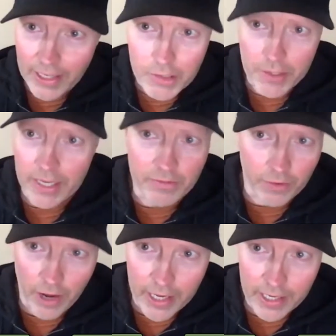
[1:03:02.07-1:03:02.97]
creative
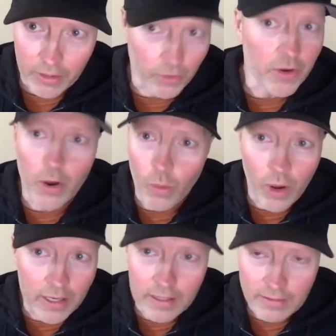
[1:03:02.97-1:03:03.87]
writing or no
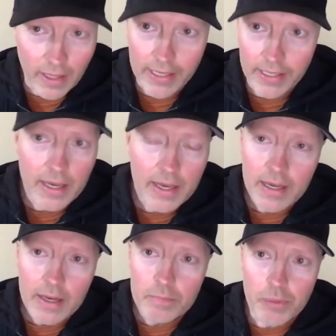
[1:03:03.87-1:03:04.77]
one like
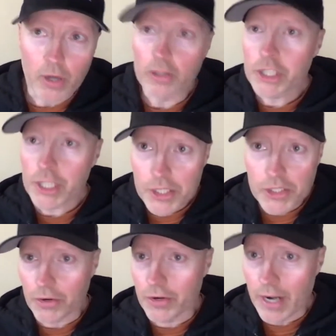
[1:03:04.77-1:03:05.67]

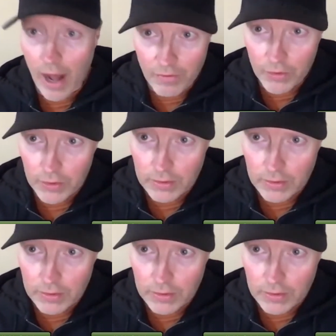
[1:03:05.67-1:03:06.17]
purchased your novel.